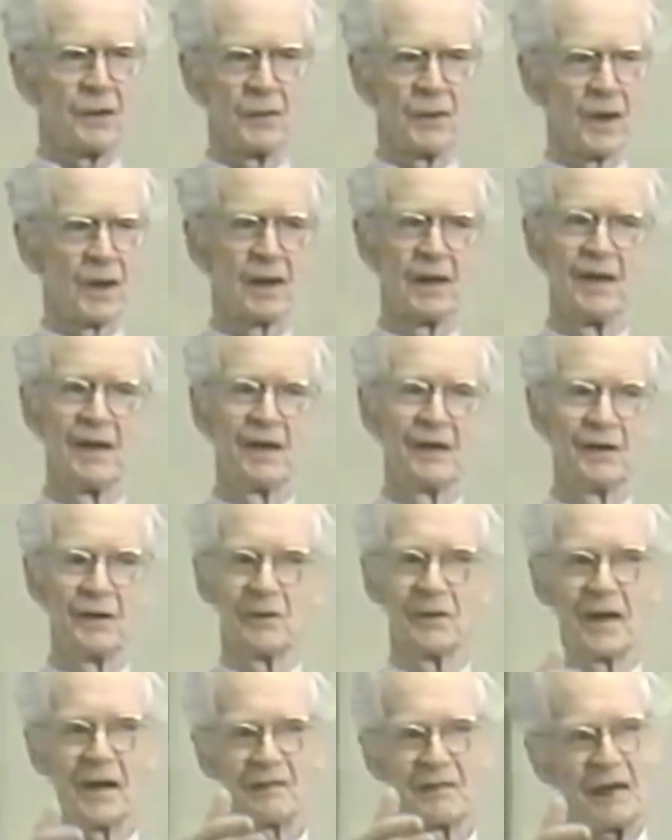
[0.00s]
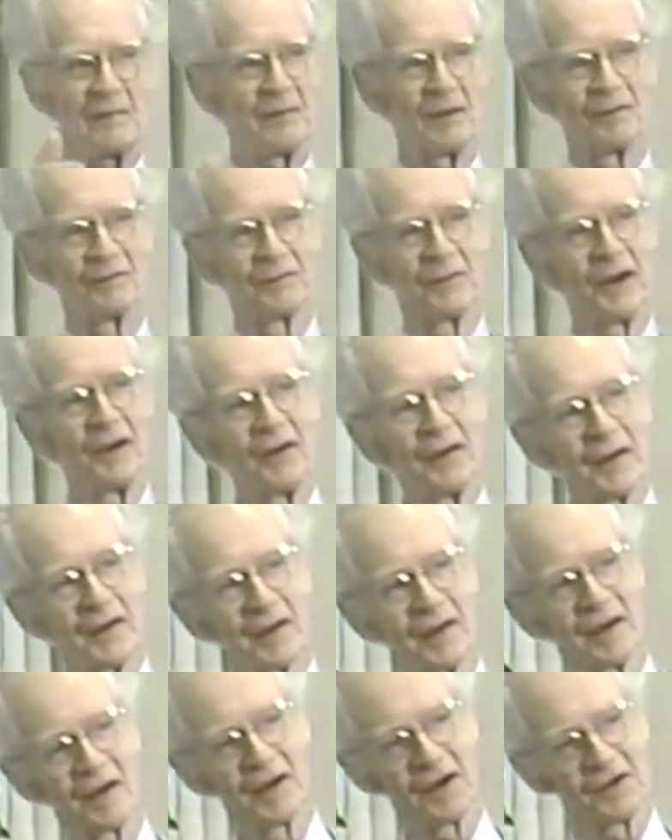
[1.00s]
Well, you'd have to have a very
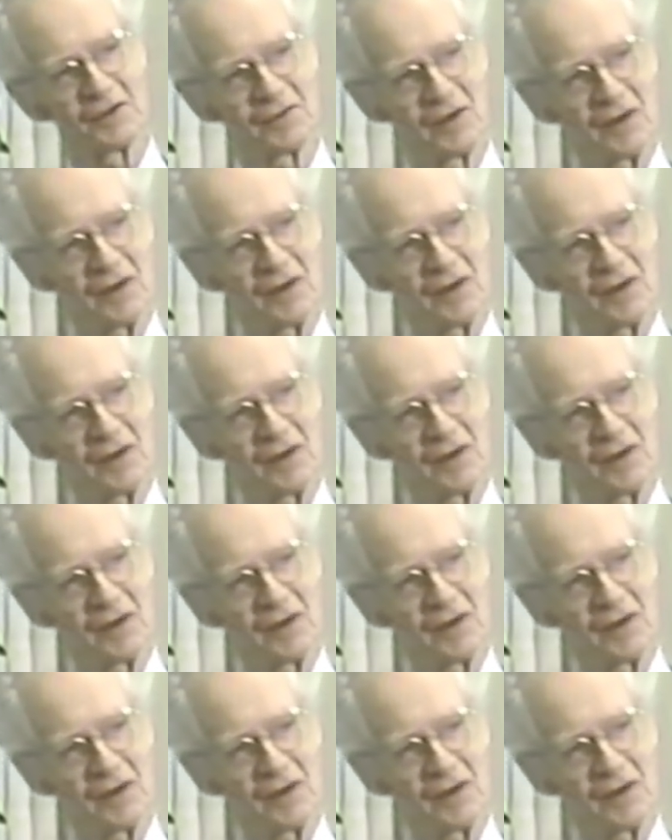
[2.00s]
large